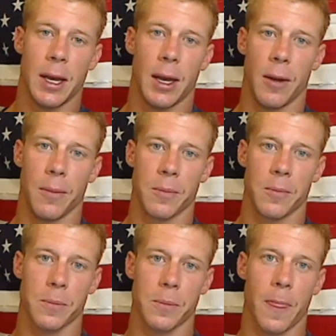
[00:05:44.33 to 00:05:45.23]
And
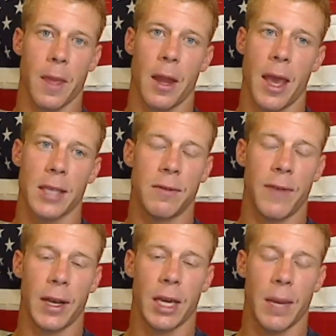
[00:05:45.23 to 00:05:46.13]
I asked him
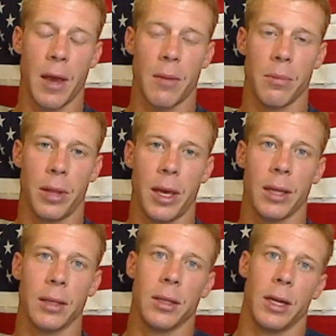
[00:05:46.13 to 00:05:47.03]
if I could come out and play.